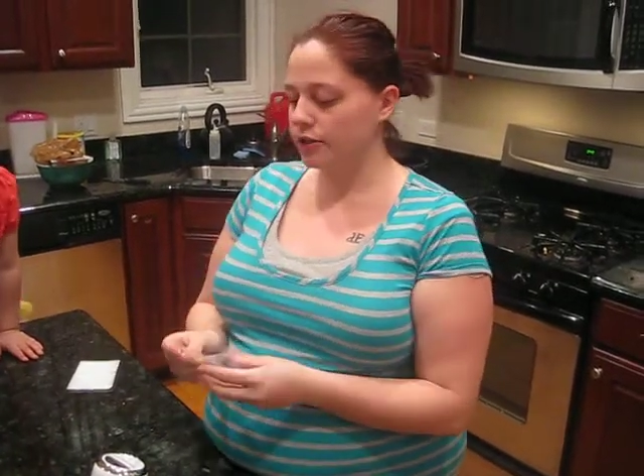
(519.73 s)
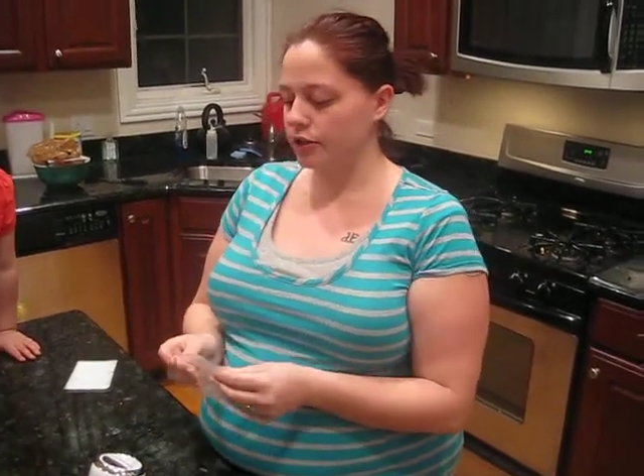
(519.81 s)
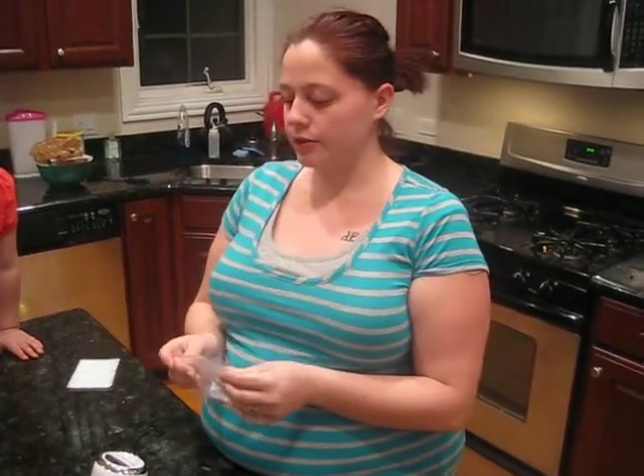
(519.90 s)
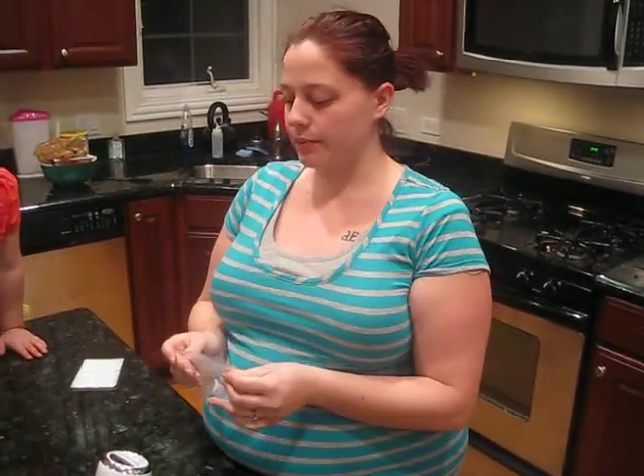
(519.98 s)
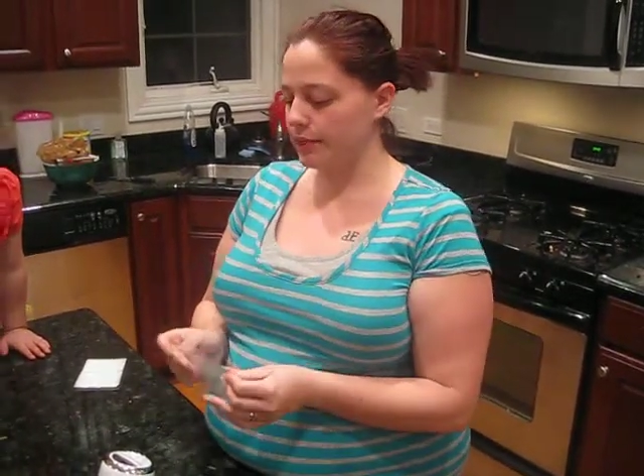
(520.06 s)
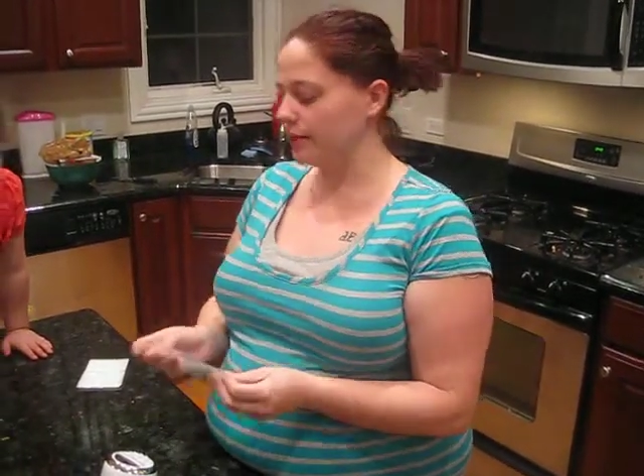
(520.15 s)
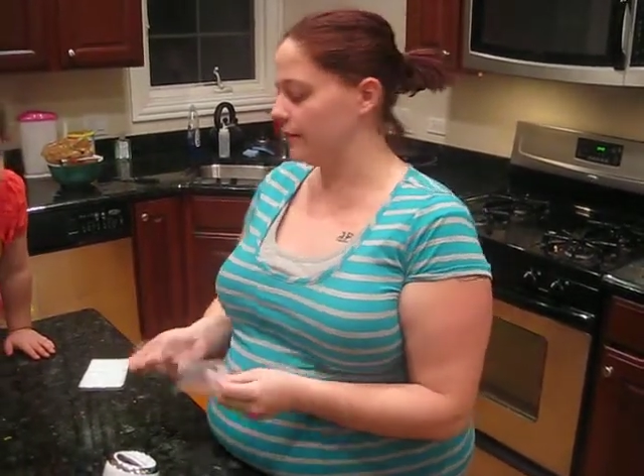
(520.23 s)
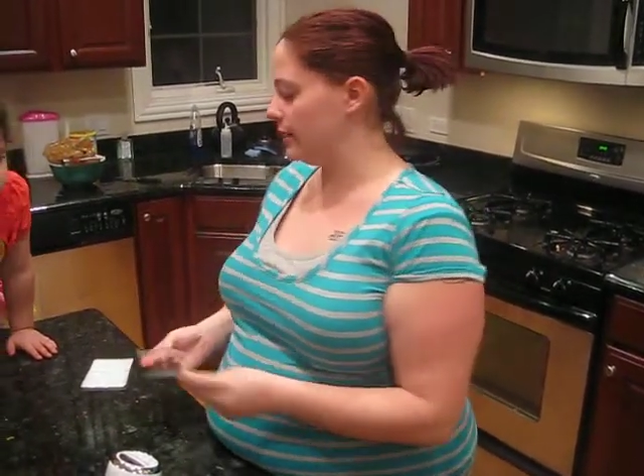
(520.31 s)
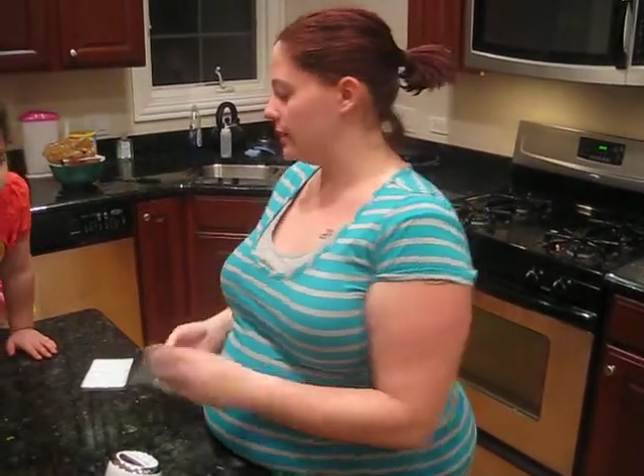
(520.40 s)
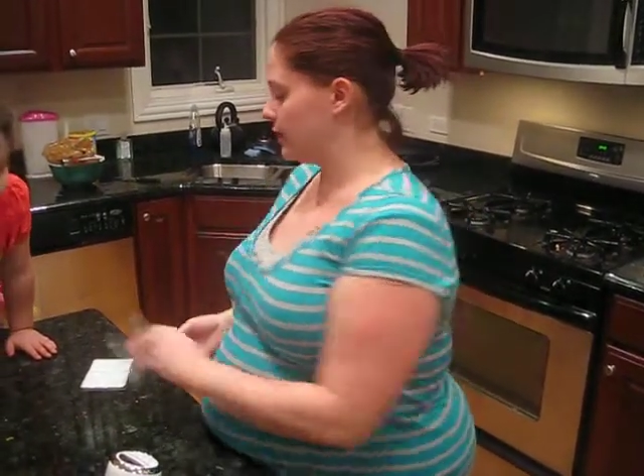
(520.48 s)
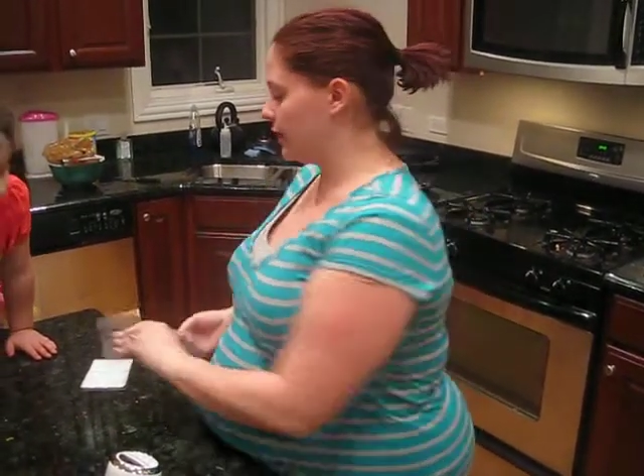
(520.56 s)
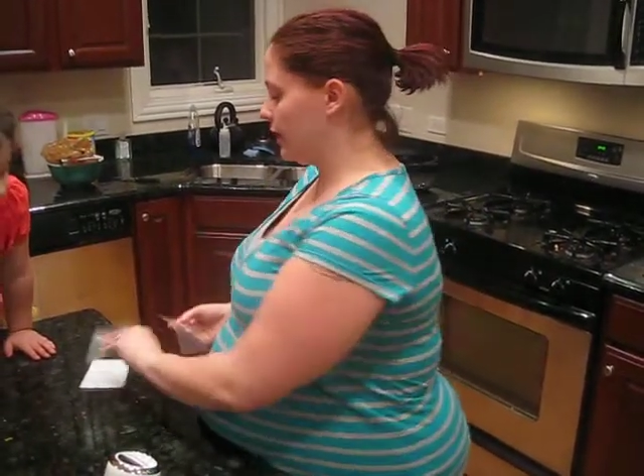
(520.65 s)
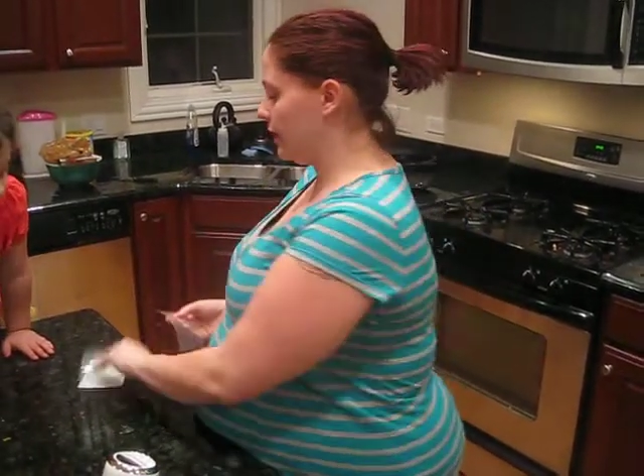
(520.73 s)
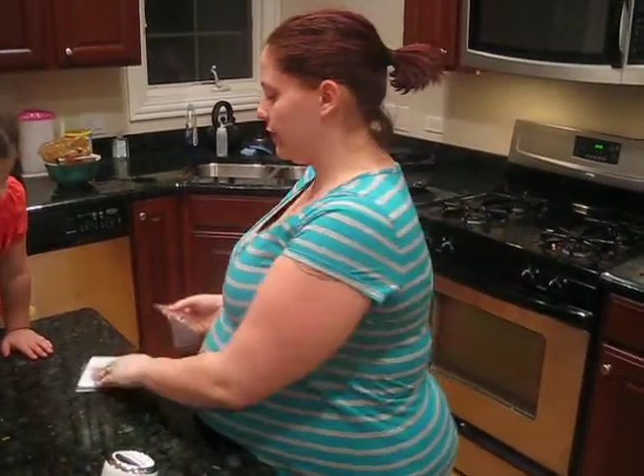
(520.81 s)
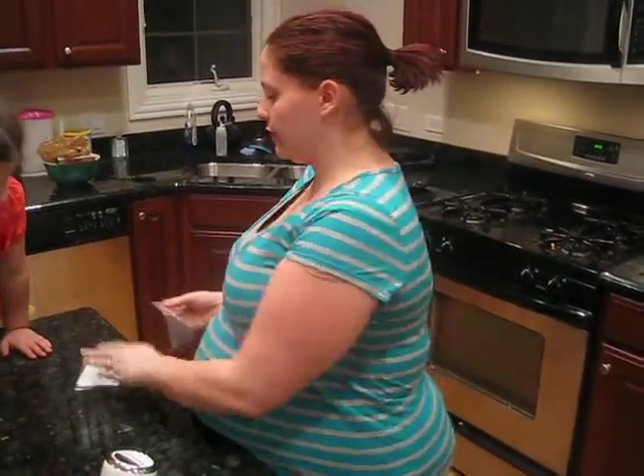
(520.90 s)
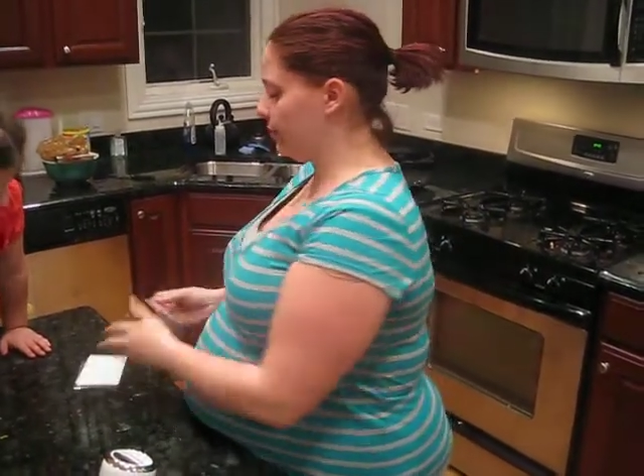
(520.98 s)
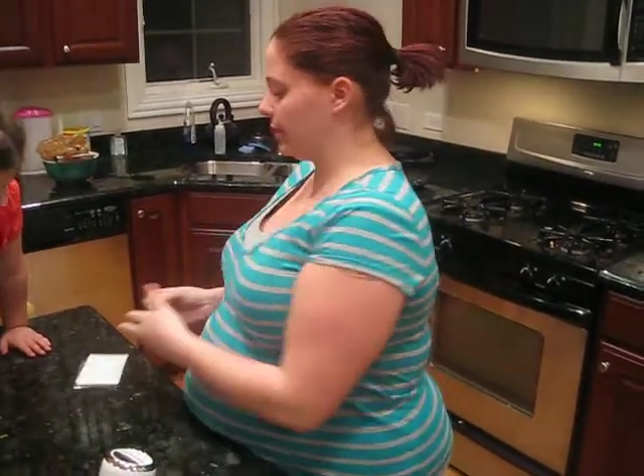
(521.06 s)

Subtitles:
just because these are kind of a